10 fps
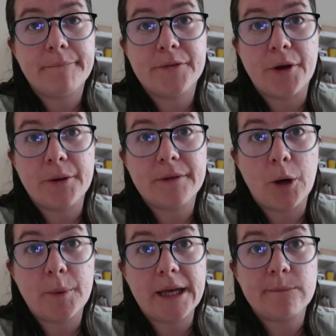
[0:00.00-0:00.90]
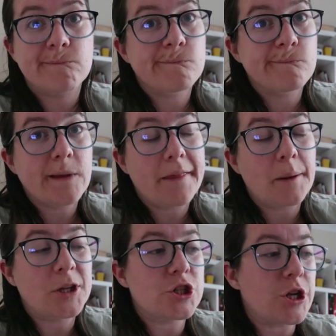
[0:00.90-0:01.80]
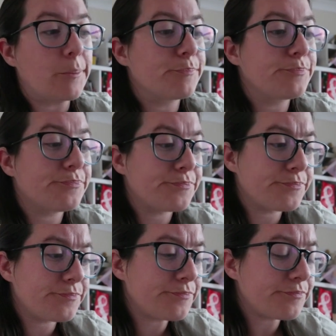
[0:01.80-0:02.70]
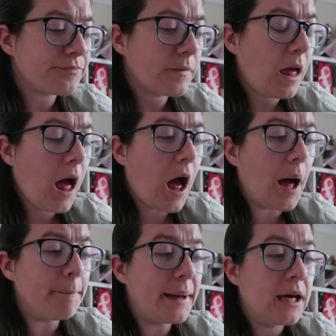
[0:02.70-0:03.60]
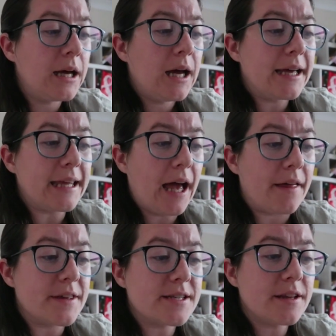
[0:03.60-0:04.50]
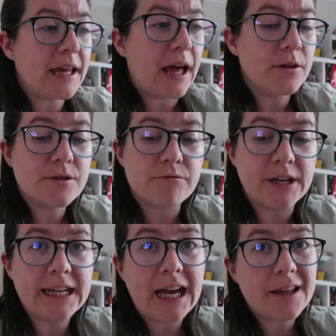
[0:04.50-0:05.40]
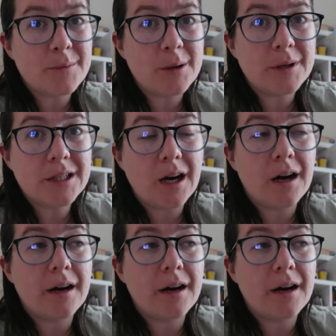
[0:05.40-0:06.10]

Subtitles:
So that'll be good to know. Yeah, there's nothing else really at the moment.